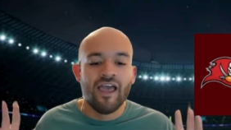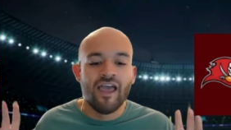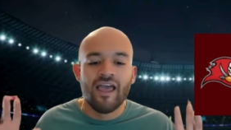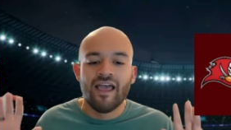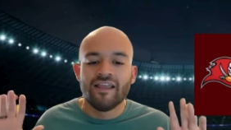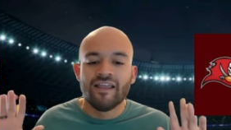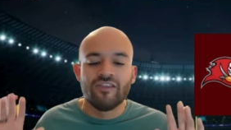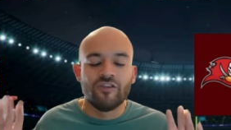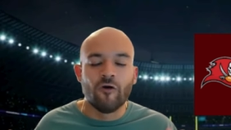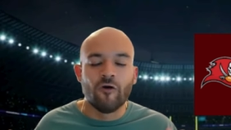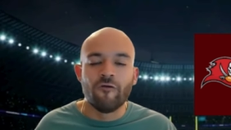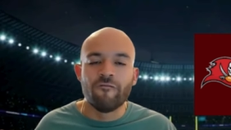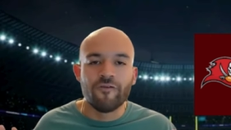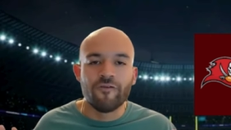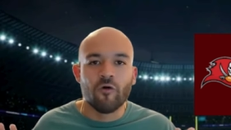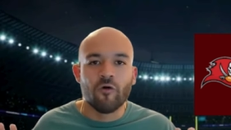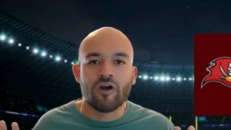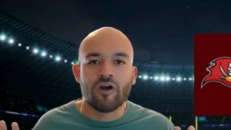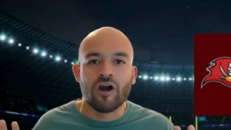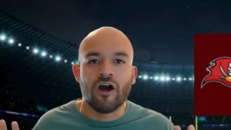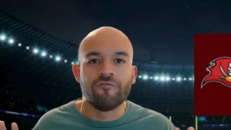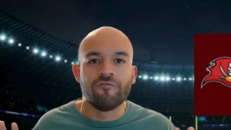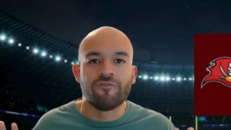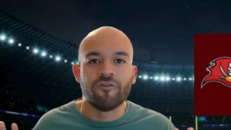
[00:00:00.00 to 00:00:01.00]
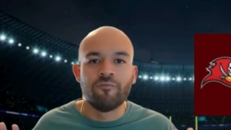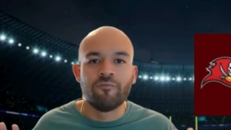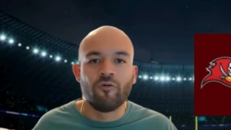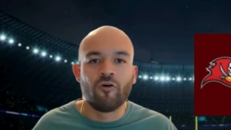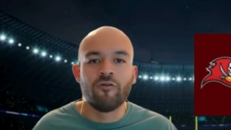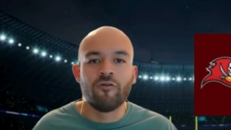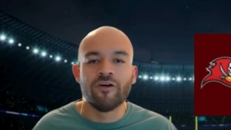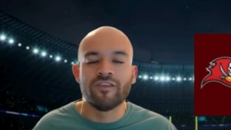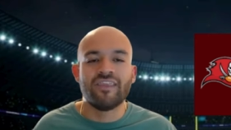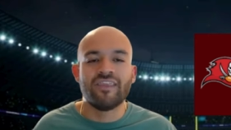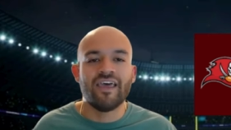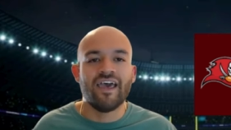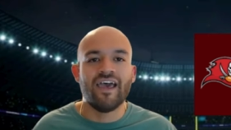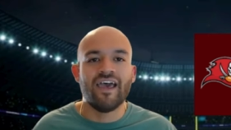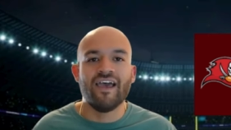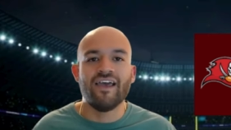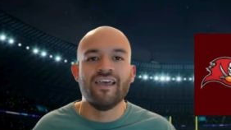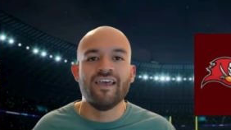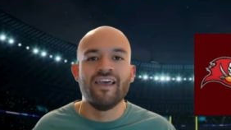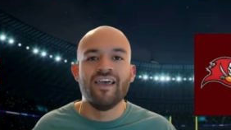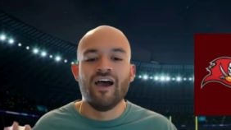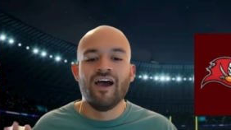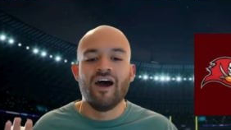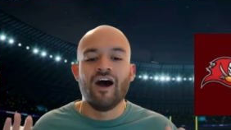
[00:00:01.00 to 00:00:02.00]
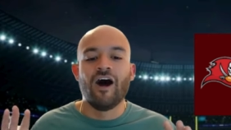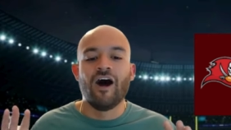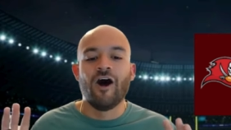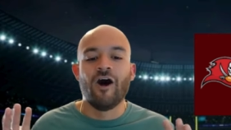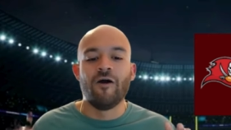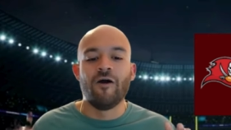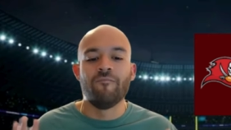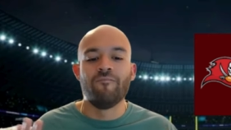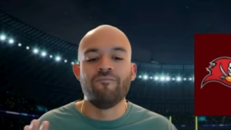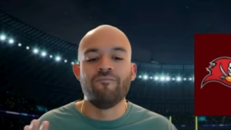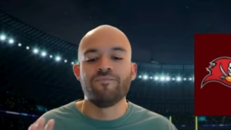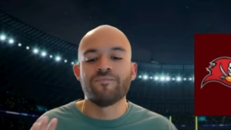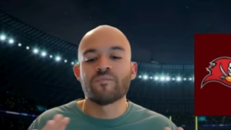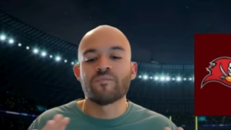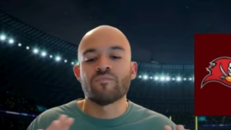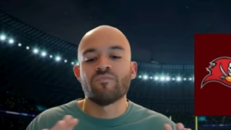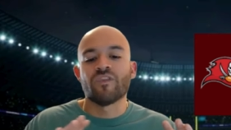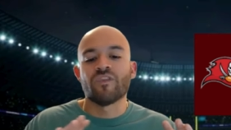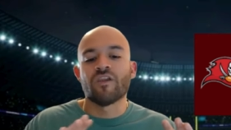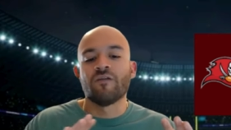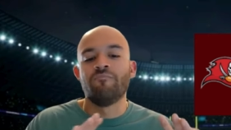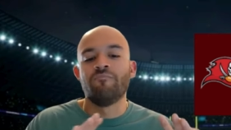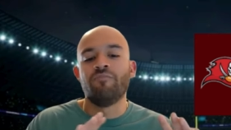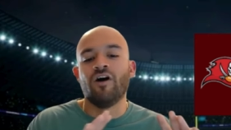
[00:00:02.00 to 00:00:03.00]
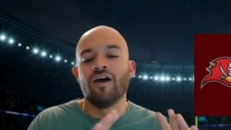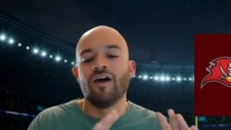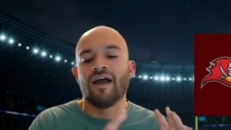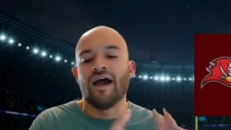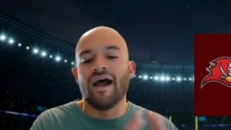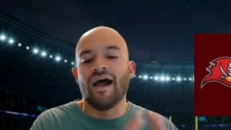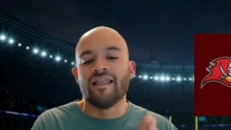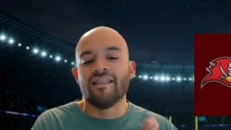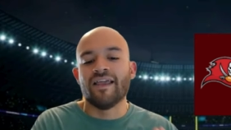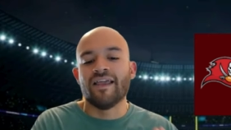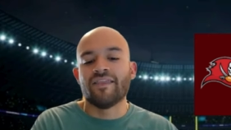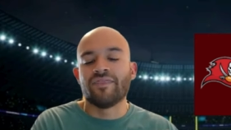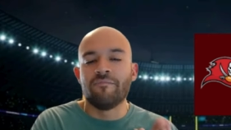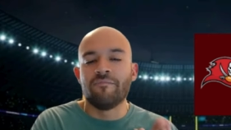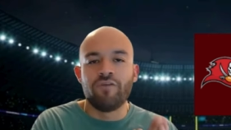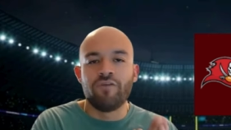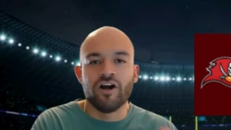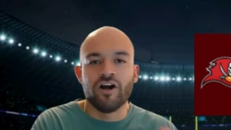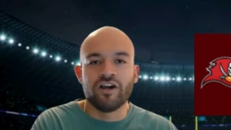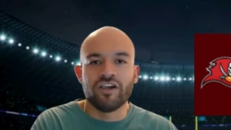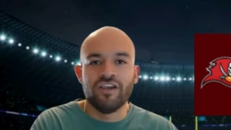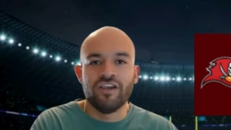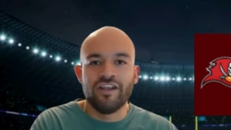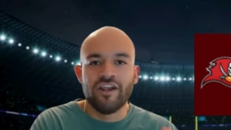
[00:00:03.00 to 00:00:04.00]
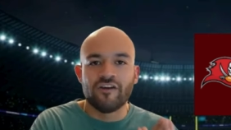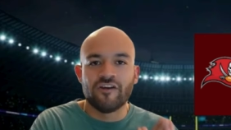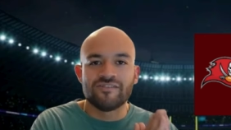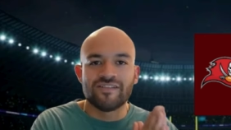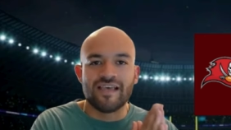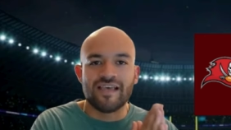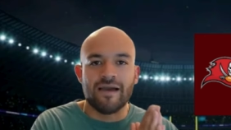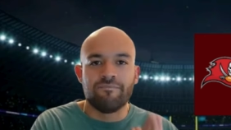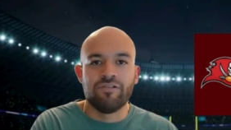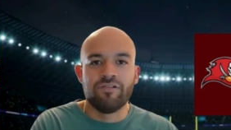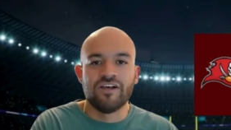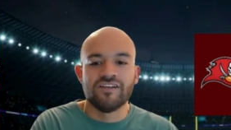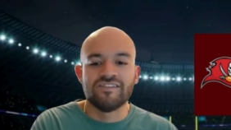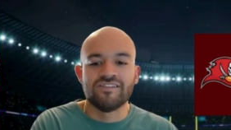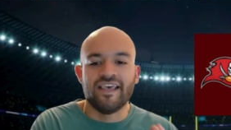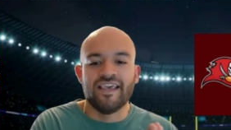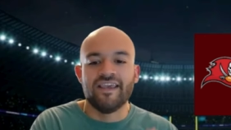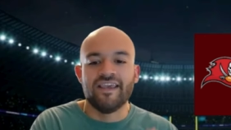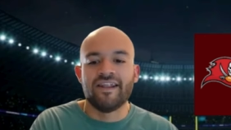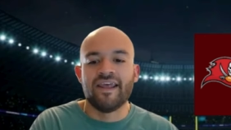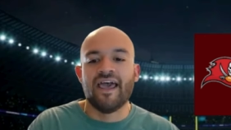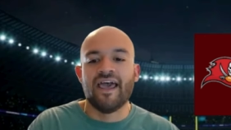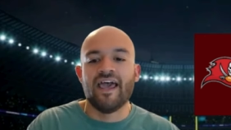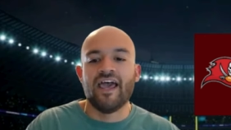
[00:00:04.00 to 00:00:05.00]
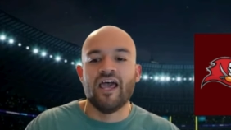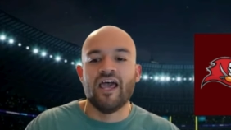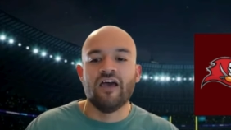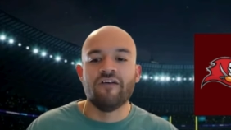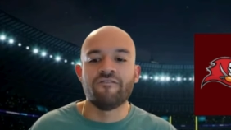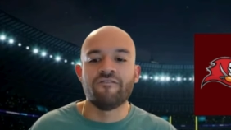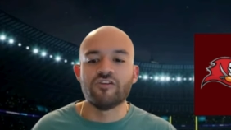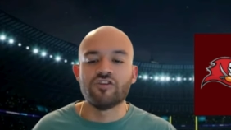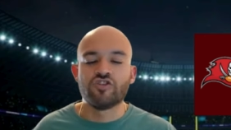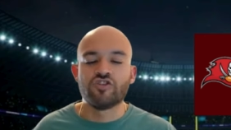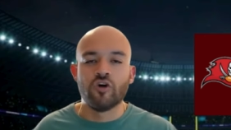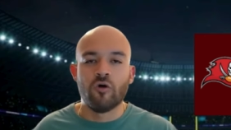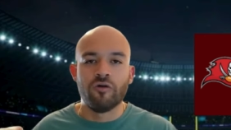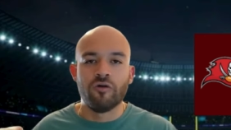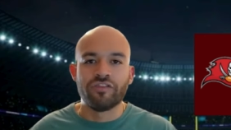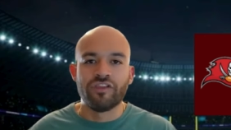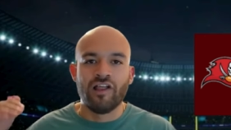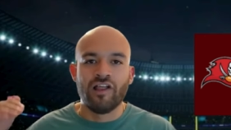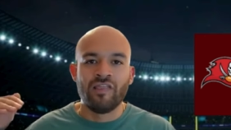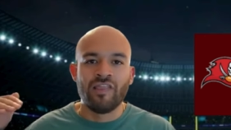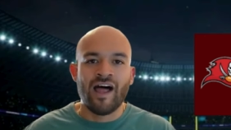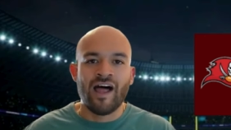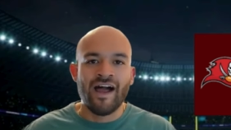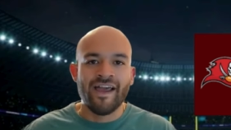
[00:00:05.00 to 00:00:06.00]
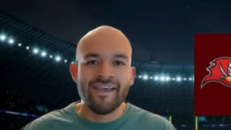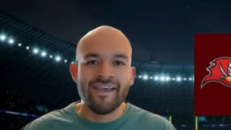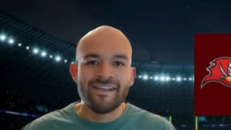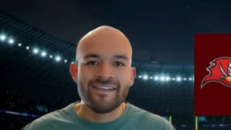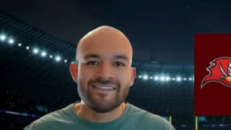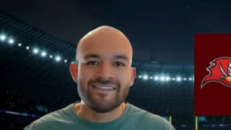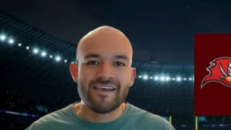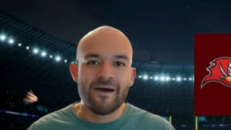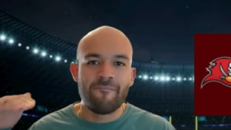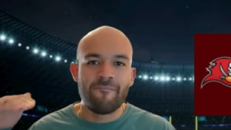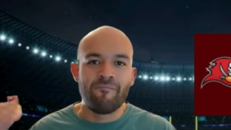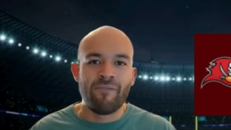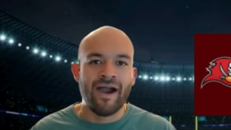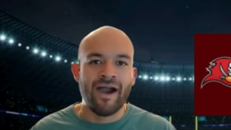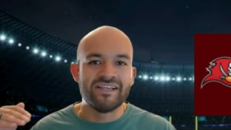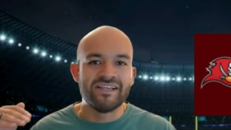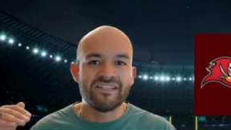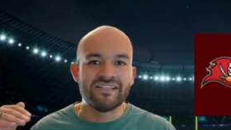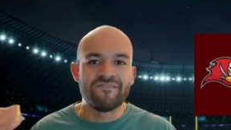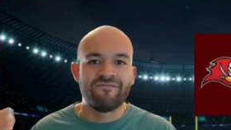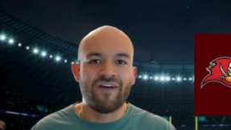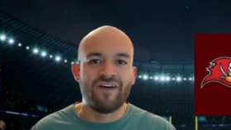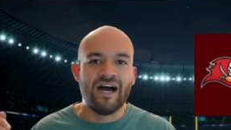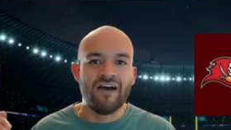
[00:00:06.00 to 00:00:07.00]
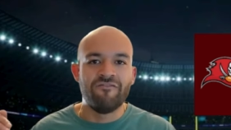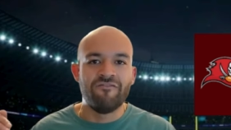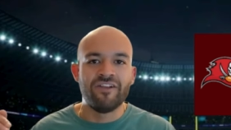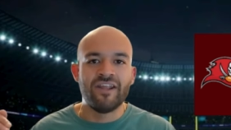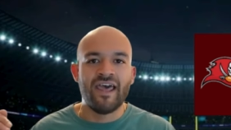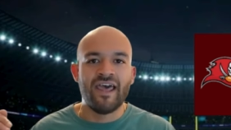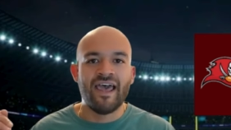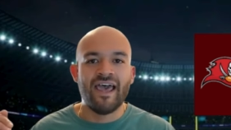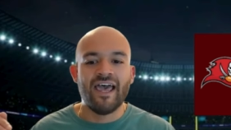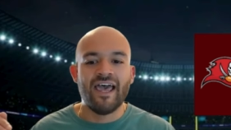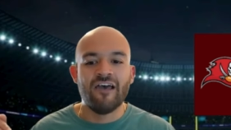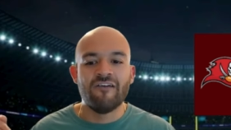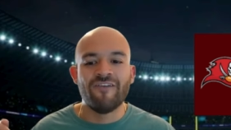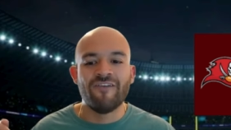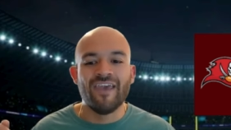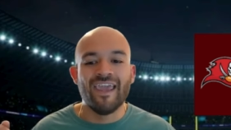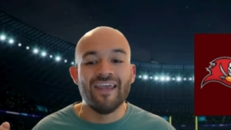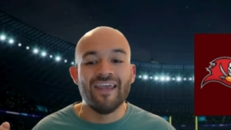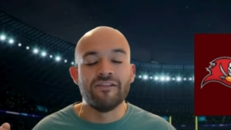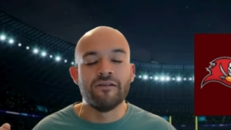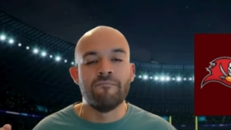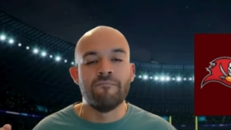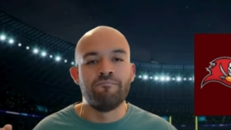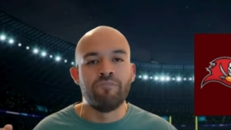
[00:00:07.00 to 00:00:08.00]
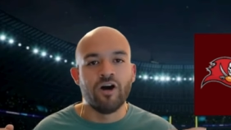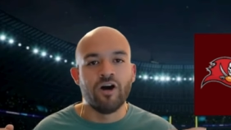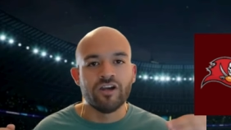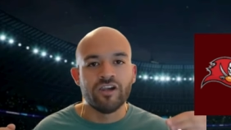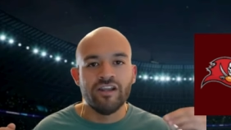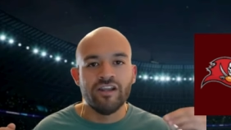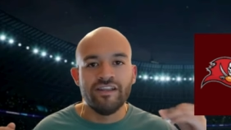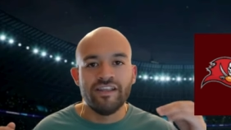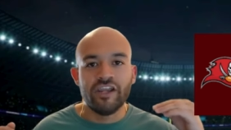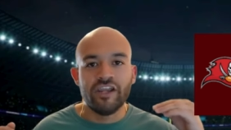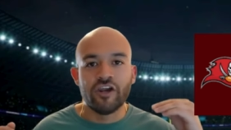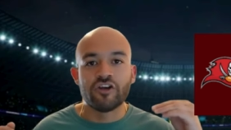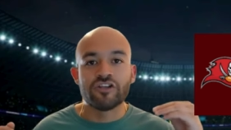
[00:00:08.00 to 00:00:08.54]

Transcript: Don't feel comfortable with that. But I like the Buccaneers at +8.5. So with the Lions -5.5 and the Buccaneers